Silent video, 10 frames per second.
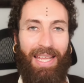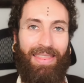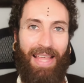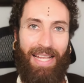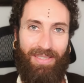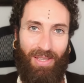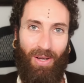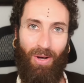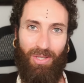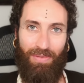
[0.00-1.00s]
and that's the
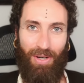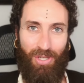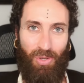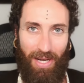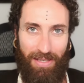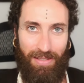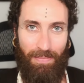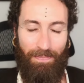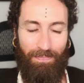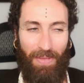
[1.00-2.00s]
cause of our stress.
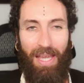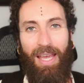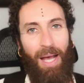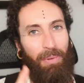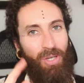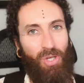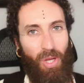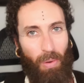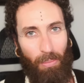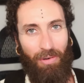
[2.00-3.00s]
I'm going to show
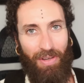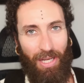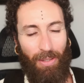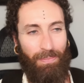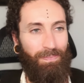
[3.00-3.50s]
you one more video.